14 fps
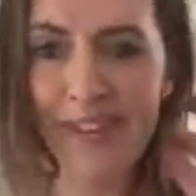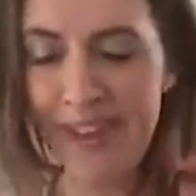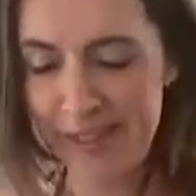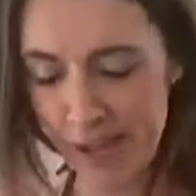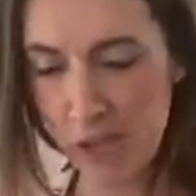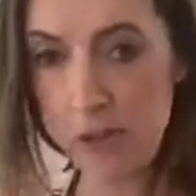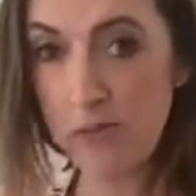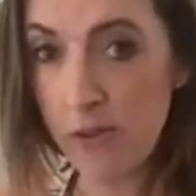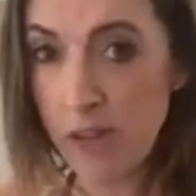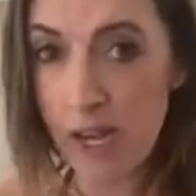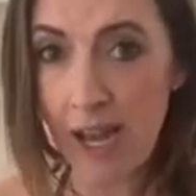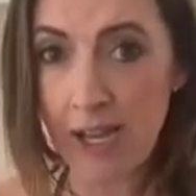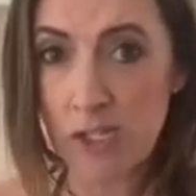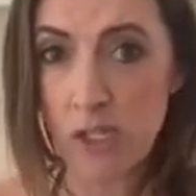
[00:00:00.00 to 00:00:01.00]
Thank you for the
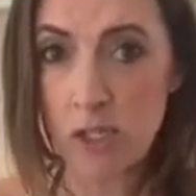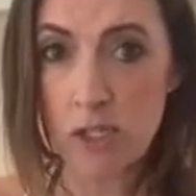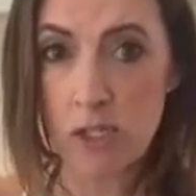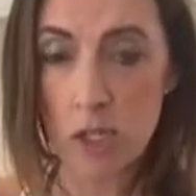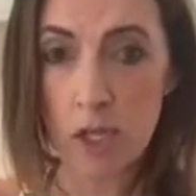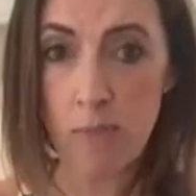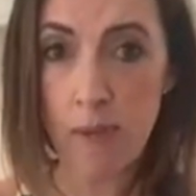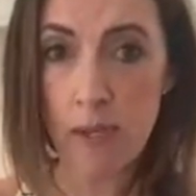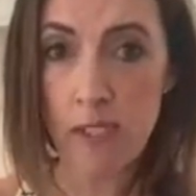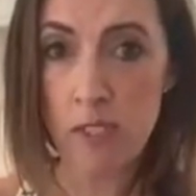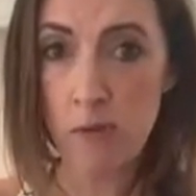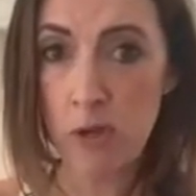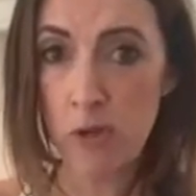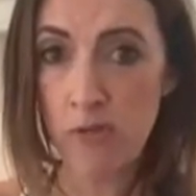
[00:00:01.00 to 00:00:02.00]
likes on this chickpea.
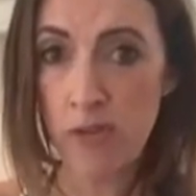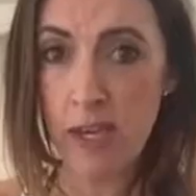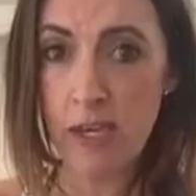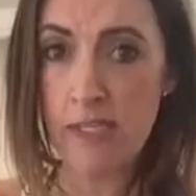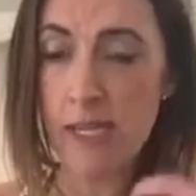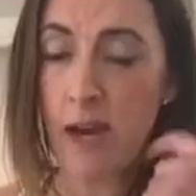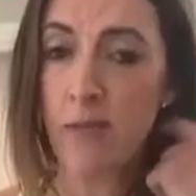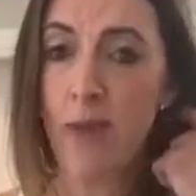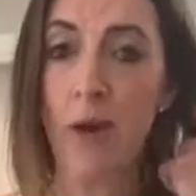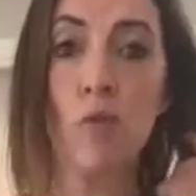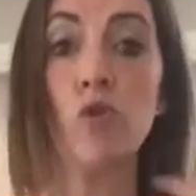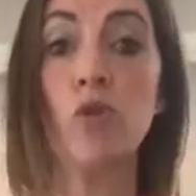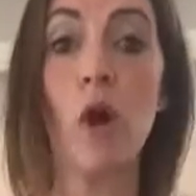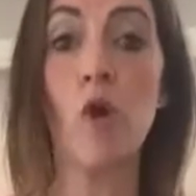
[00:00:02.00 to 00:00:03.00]
Some of you vegans out there
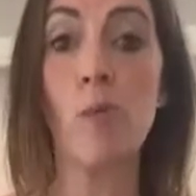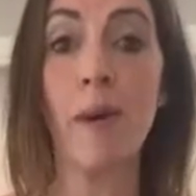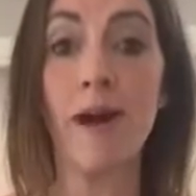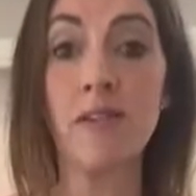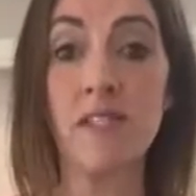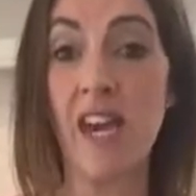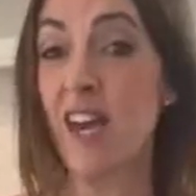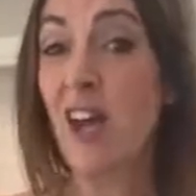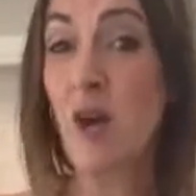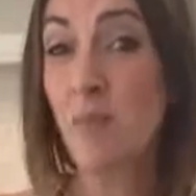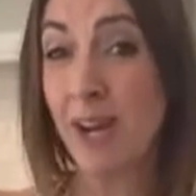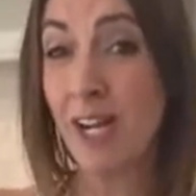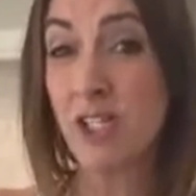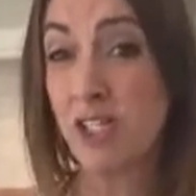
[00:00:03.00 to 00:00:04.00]
will know about it,
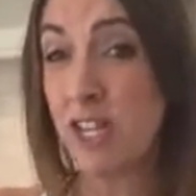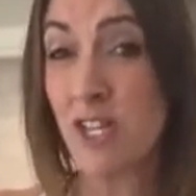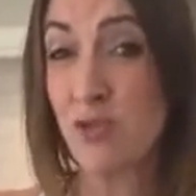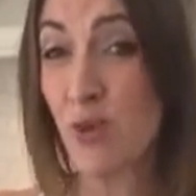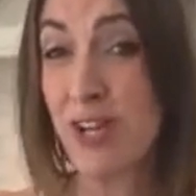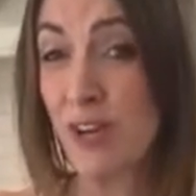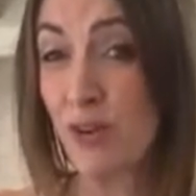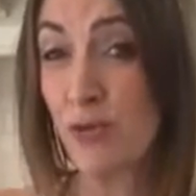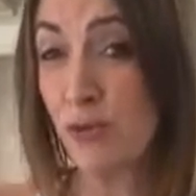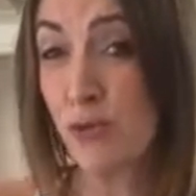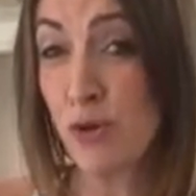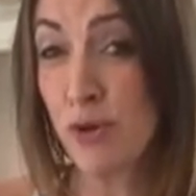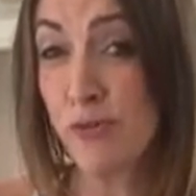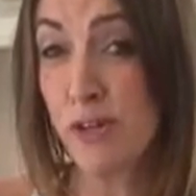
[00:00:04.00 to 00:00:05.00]
but actually it's really good for
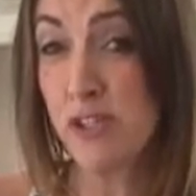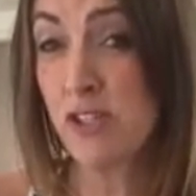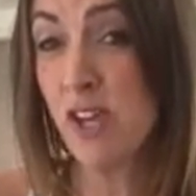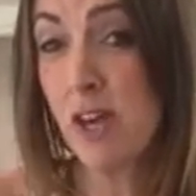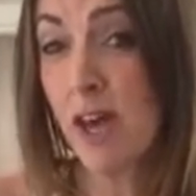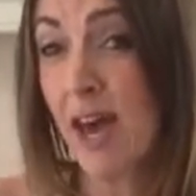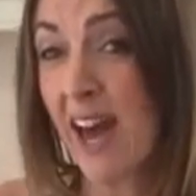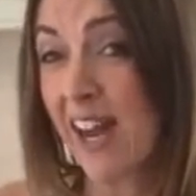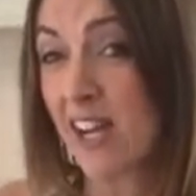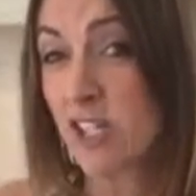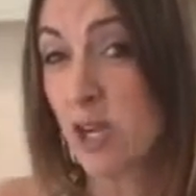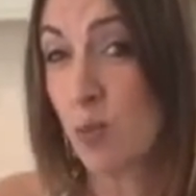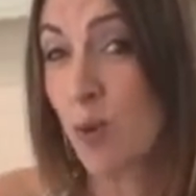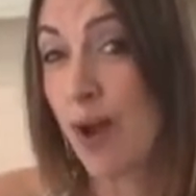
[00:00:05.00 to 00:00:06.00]
all of us. And
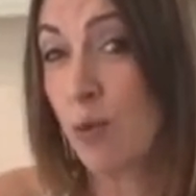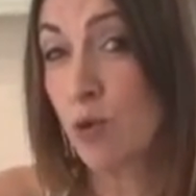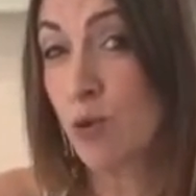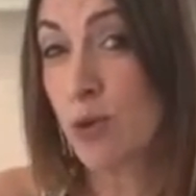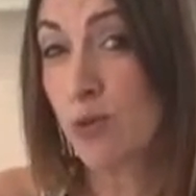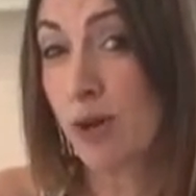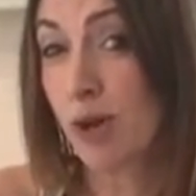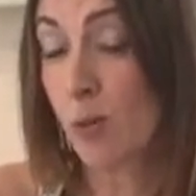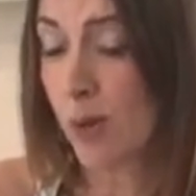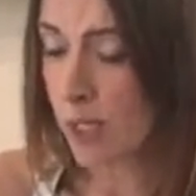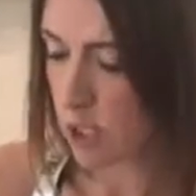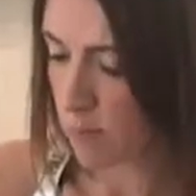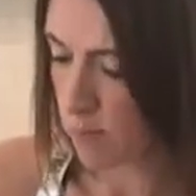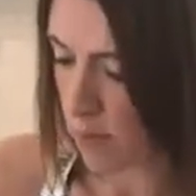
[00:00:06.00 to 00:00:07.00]
actually, why would we throw away
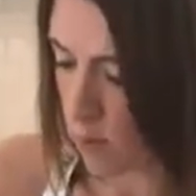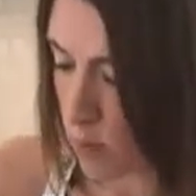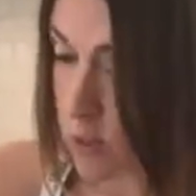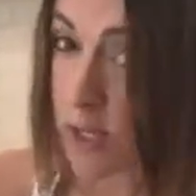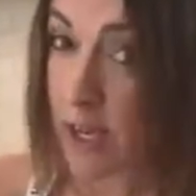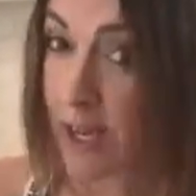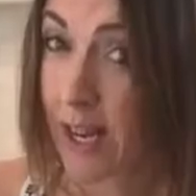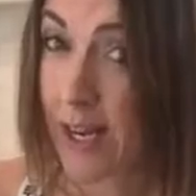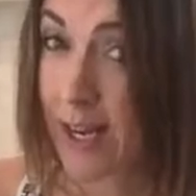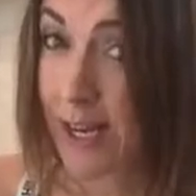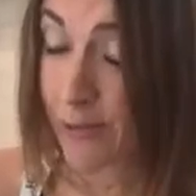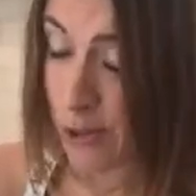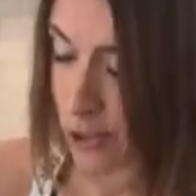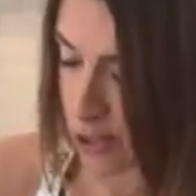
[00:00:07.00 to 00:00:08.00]
chickpea water like
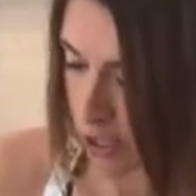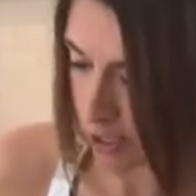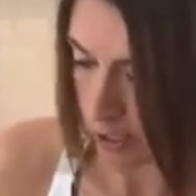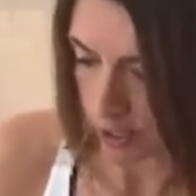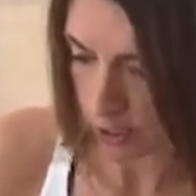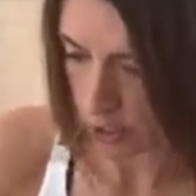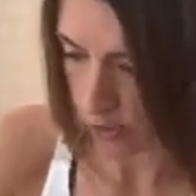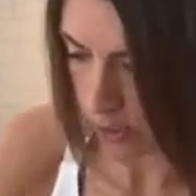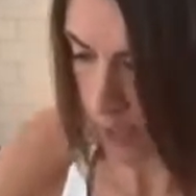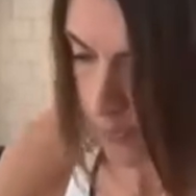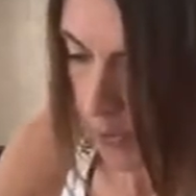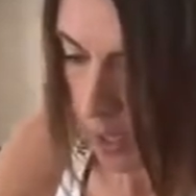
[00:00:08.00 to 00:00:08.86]
I've just done? Sorry.